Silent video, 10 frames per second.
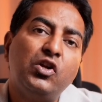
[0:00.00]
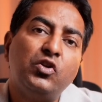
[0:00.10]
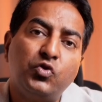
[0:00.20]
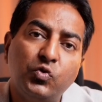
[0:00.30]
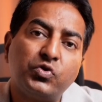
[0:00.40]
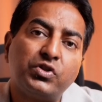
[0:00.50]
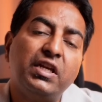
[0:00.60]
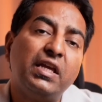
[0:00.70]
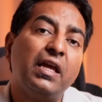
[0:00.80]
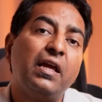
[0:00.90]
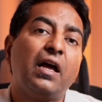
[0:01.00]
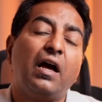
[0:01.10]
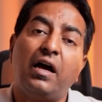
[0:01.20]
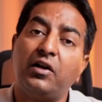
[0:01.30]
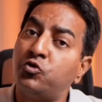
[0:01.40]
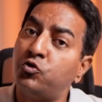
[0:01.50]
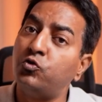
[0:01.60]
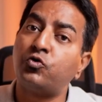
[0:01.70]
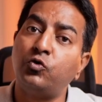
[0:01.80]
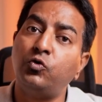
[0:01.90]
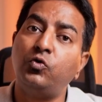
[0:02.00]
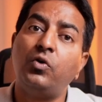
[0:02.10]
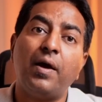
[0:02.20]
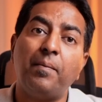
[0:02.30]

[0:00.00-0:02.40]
choose the uh, choose to